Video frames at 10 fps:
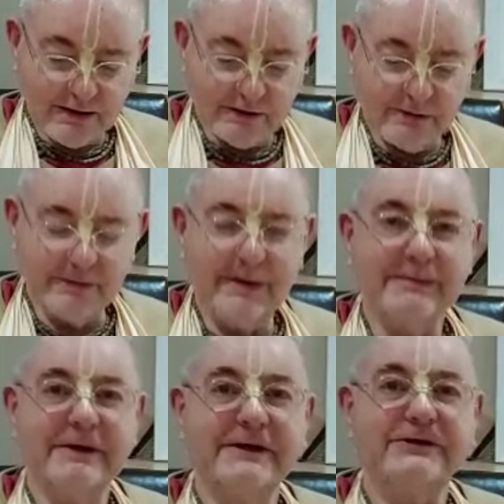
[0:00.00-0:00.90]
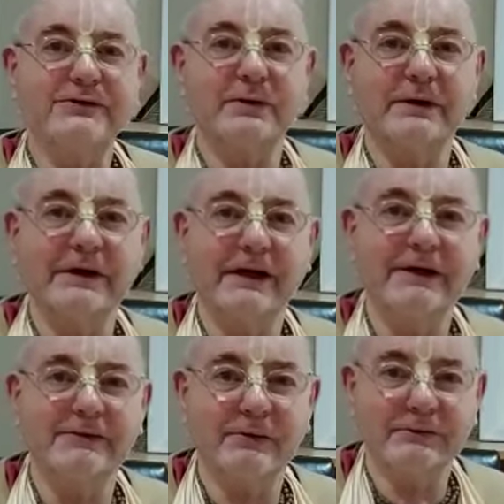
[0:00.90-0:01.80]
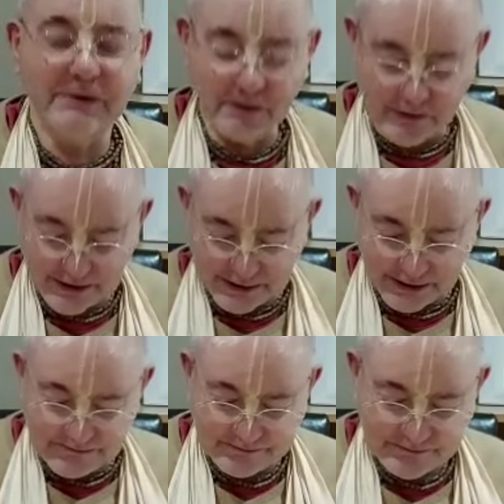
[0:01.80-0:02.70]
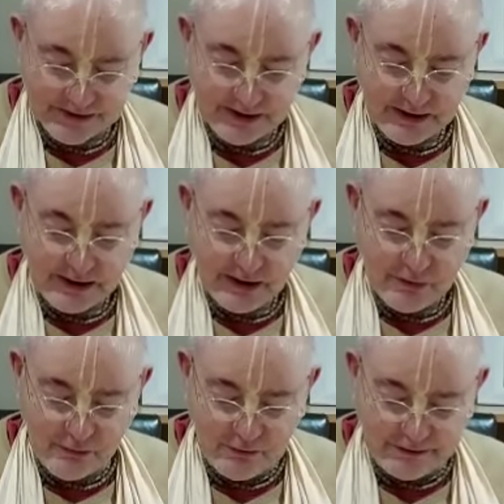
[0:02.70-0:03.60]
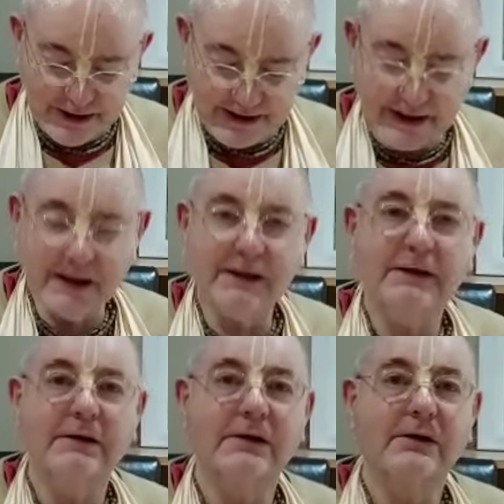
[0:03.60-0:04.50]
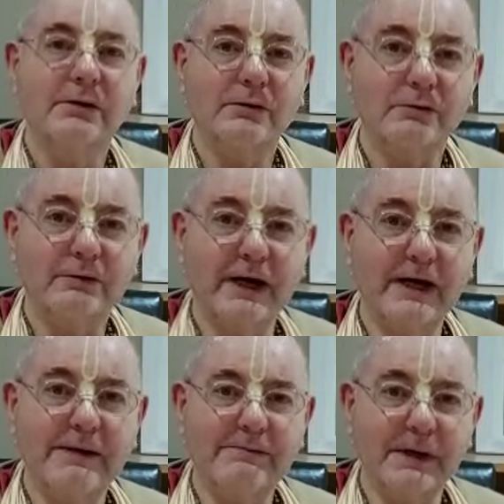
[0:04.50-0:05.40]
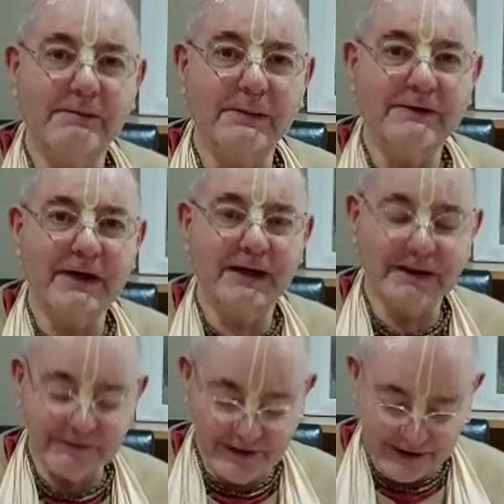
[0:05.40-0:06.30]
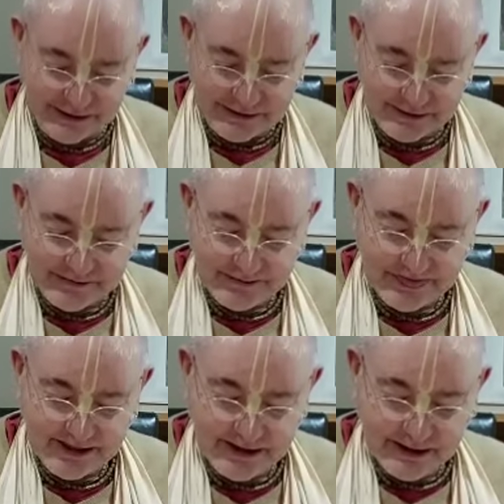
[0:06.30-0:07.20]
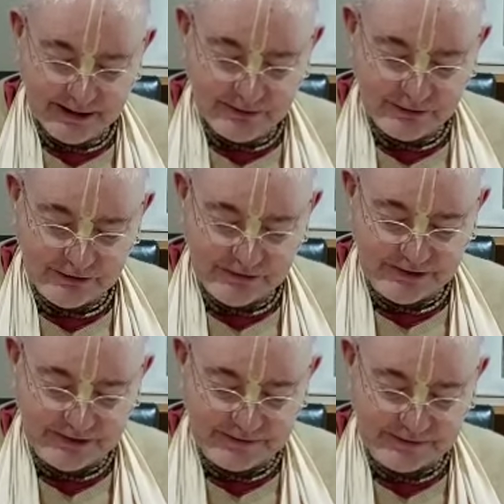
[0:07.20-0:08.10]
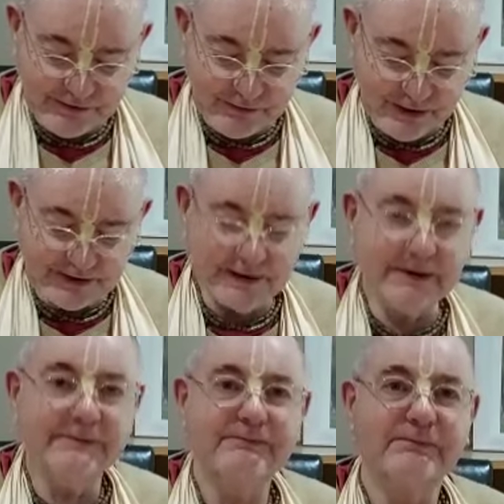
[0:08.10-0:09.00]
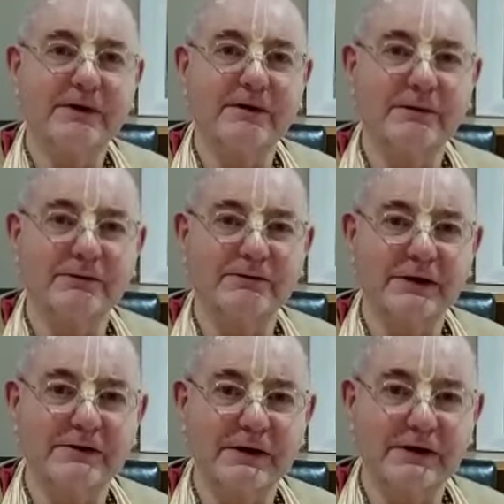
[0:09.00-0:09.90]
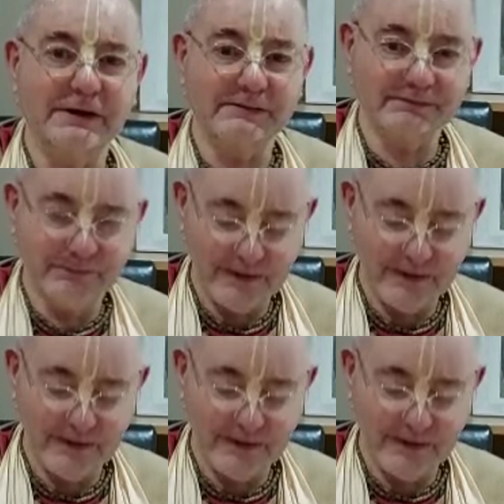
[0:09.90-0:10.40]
You remember each one ends with Gauranga, Hridaya, Udaya Mamadayate, which means Gauranga, Lord Chaitanya,